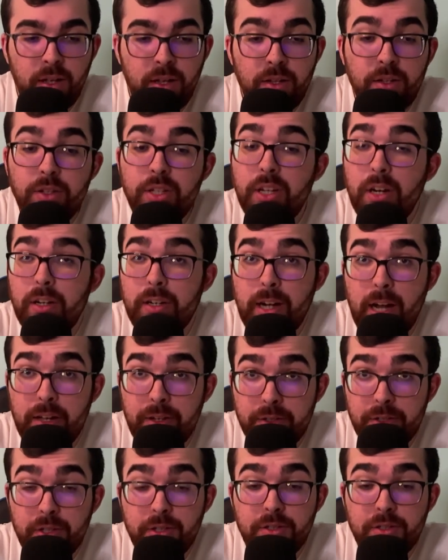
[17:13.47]
New York
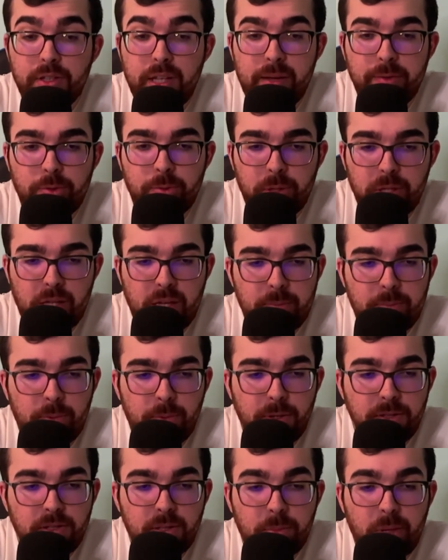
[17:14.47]
Islanders, they have 28
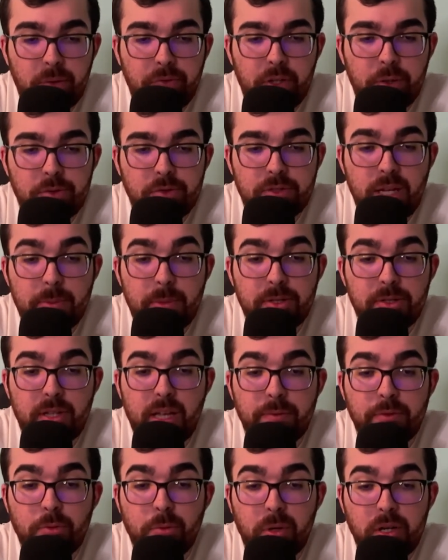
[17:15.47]
points, the Buffalo Sabres, they
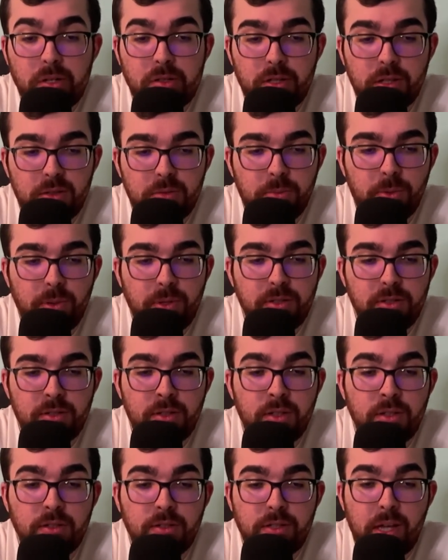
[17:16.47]
have 26 points,
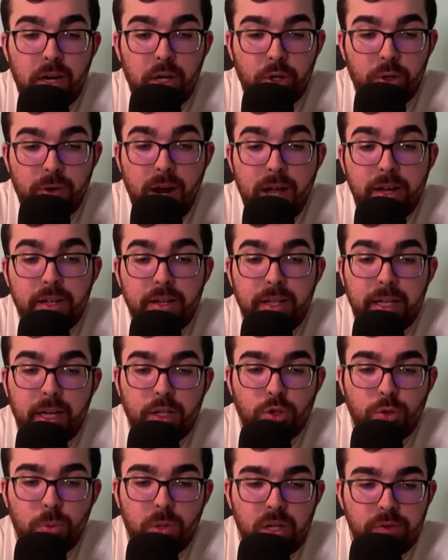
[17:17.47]
Seattle Kraken, they got
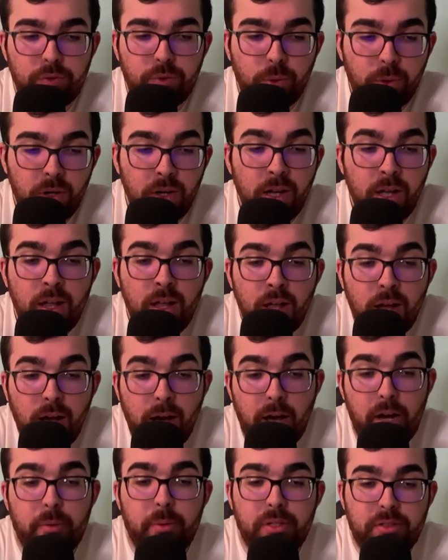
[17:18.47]
24,
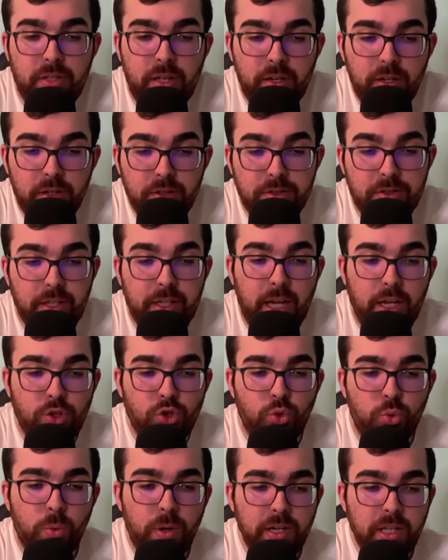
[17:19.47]
Ottawa Senators, they got
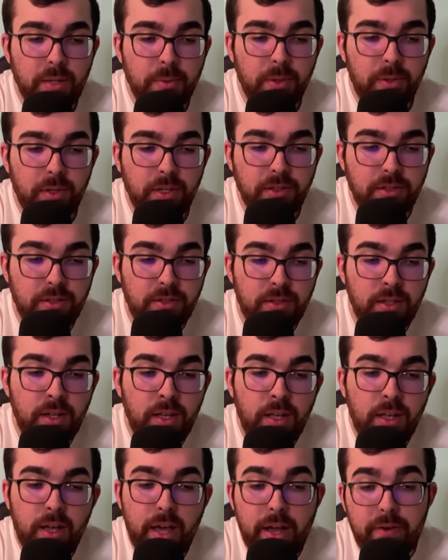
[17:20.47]
20 points,
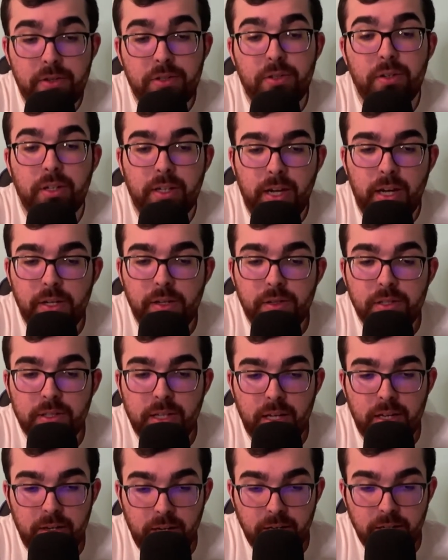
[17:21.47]
Arizona Coyotes
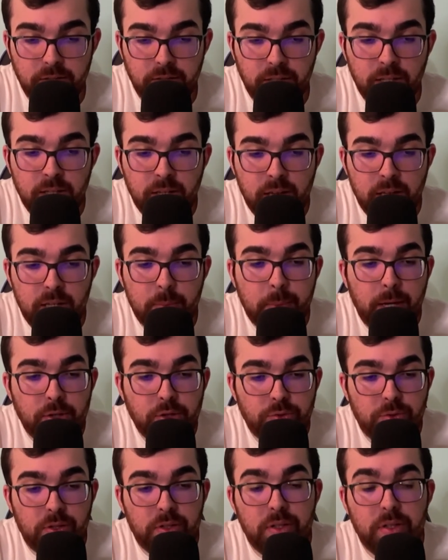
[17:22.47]
got 19, and the
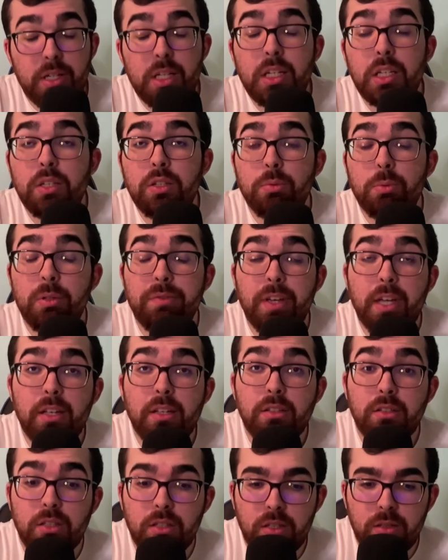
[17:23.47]
Montreal Canadiens with
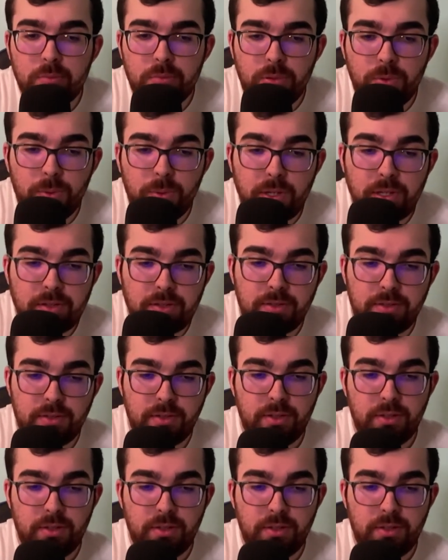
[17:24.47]
18 points.